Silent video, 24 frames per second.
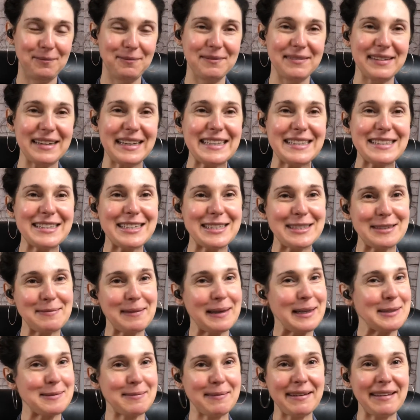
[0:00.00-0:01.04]
it just
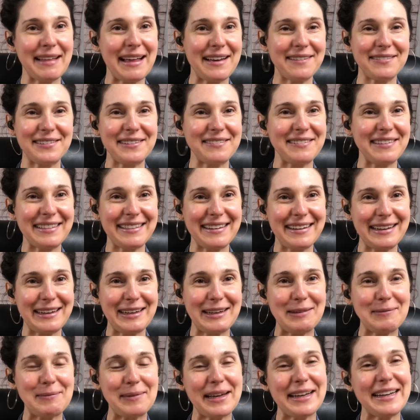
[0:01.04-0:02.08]
makes me laugh even thinking
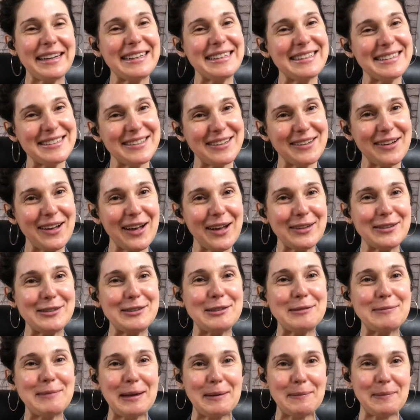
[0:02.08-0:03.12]
about it. So I'll
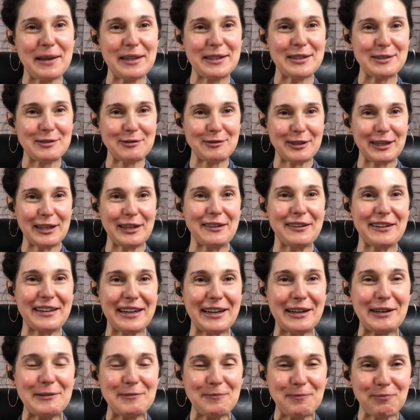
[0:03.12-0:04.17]
do my best for you
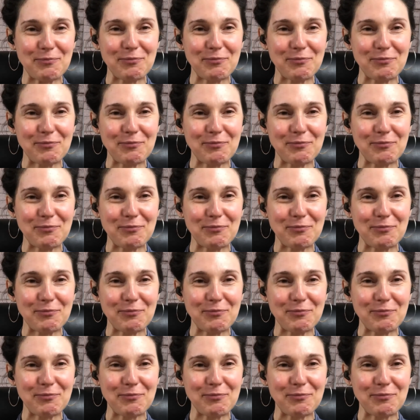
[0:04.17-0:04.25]
here.